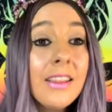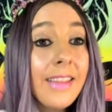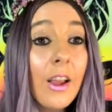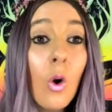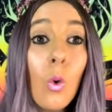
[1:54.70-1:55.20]

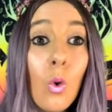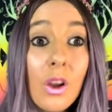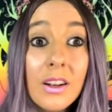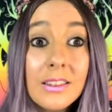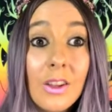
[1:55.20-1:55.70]
they are all
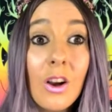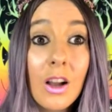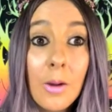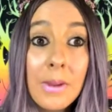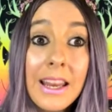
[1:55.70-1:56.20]
going to start
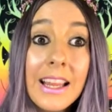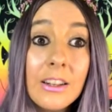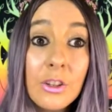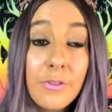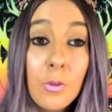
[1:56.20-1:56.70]
coming
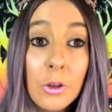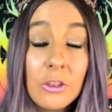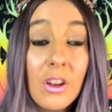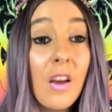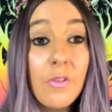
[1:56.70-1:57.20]
into
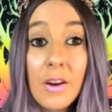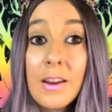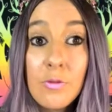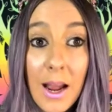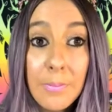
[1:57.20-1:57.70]
fruition very
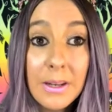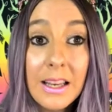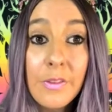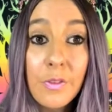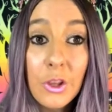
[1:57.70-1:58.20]

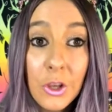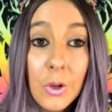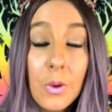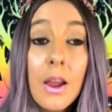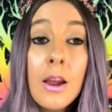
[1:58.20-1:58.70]
rapidly for
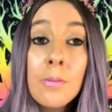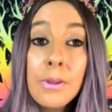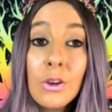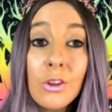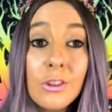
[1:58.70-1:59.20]
you,
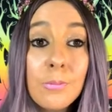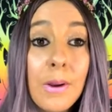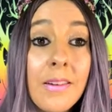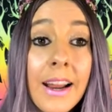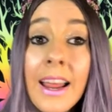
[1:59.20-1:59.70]
because
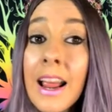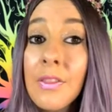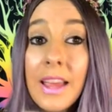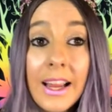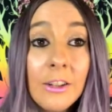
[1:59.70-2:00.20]
Spirit,
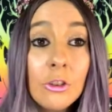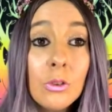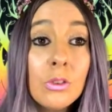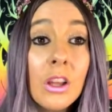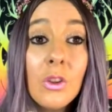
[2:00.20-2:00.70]
the
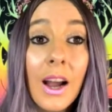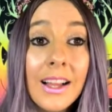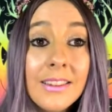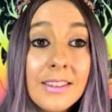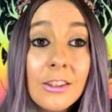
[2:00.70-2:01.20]
angels, your
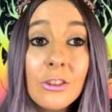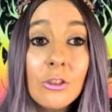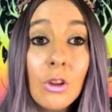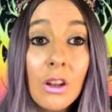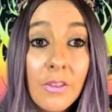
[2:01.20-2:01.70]
ancestors,
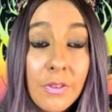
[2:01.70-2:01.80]
your loved